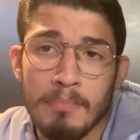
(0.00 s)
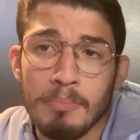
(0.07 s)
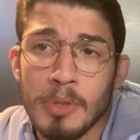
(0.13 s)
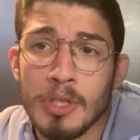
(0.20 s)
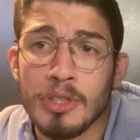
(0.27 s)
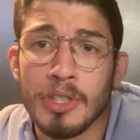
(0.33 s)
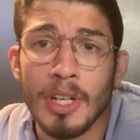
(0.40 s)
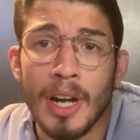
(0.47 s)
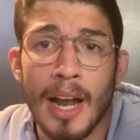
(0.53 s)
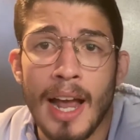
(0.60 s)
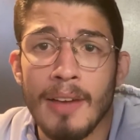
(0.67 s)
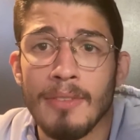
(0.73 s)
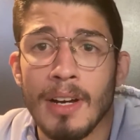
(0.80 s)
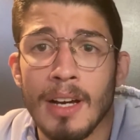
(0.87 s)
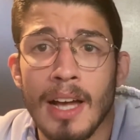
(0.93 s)
pretty sure I
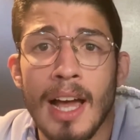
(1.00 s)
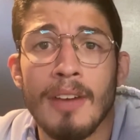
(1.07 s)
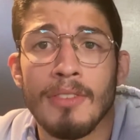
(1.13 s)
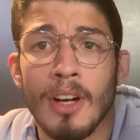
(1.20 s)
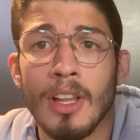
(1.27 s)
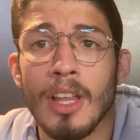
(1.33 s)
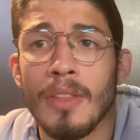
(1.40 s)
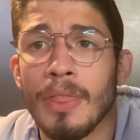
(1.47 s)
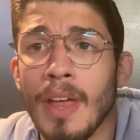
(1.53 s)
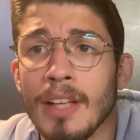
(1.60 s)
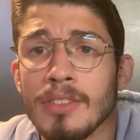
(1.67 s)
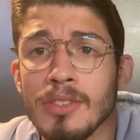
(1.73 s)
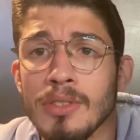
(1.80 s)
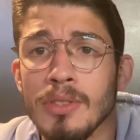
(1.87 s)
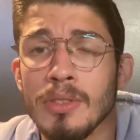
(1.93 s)
have all of
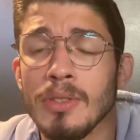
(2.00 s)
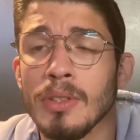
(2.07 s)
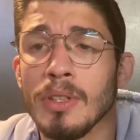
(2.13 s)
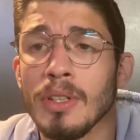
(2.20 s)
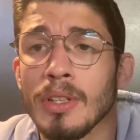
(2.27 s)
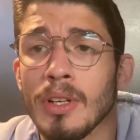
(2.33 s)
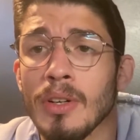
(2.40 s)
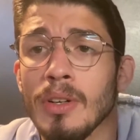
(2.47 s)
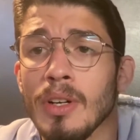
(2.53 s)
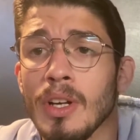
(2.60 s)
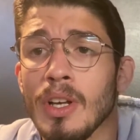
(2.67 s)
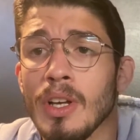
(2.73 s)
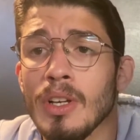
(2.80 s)
that too, you know.